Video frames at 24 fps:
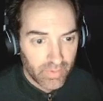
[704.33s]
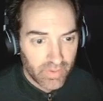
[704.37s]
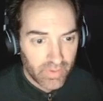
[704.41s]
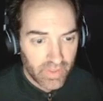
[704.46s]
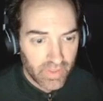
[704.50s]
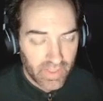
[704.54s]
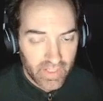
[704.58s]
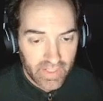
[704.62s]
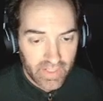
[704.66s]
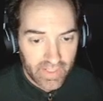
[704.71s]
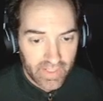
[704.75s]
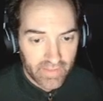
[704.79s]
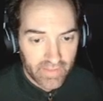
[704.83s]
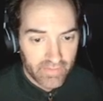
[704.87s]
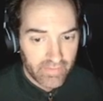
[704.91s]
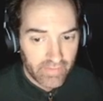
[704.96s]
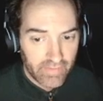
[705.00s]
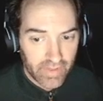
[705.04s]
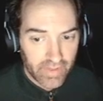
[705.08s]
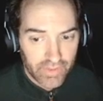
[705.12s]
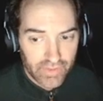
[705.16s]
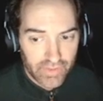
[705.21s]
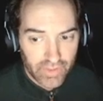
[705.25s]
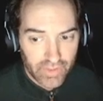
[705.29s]
Any other
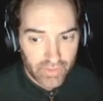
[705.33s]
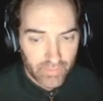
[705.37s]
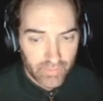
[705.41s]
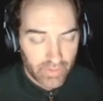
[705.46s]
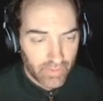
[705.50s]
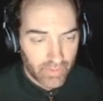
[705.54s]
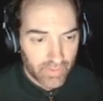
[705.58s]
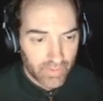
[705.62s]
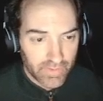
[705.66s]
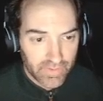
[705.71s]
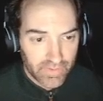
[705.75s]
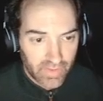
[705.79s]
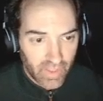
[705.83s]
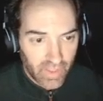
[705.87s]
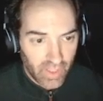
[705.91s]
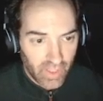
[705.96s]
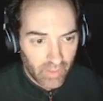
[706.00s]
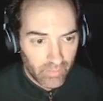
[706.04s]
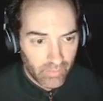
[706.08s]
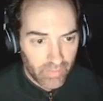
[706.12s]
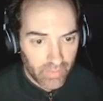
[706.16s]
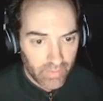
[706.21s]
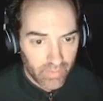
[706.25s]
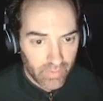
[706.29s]
version, when you
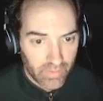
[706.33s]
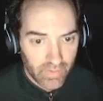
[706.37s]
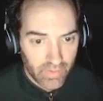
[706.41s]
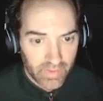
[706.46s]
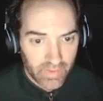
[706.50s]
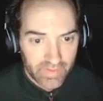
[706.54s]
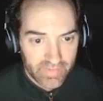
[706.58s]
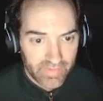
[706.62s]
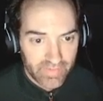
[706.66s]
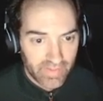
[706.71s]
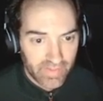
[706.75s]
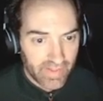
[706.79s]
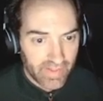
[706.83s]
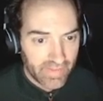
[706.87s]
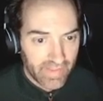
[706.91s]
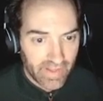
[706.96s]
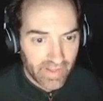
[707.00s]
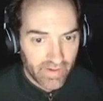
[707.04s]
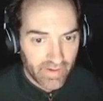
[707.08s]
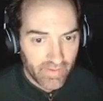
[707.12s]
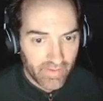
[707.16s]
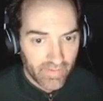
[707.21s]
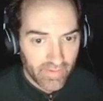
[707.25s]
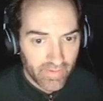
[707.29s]
escape, it's not that
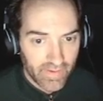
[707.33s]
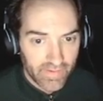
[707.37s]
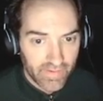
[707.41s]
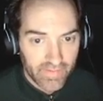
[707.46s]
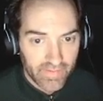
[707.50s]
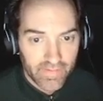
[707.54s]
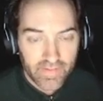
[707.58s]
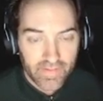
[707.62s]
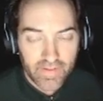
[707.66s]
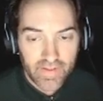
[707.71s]
hard.